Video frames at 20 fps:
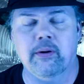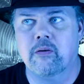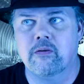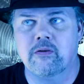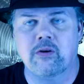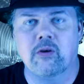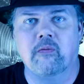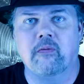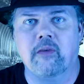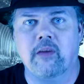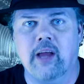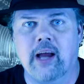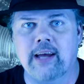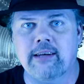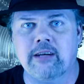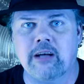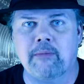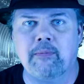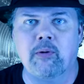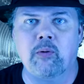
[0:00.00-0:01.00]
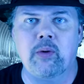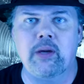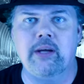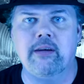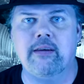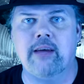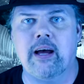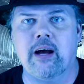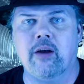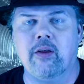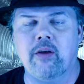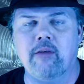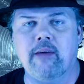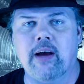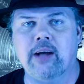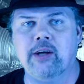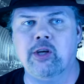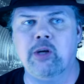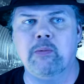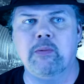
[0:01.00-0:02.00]
So for the last couple of weeks now, they've
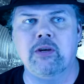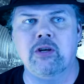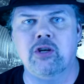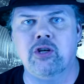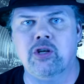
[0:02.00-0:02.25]
actually been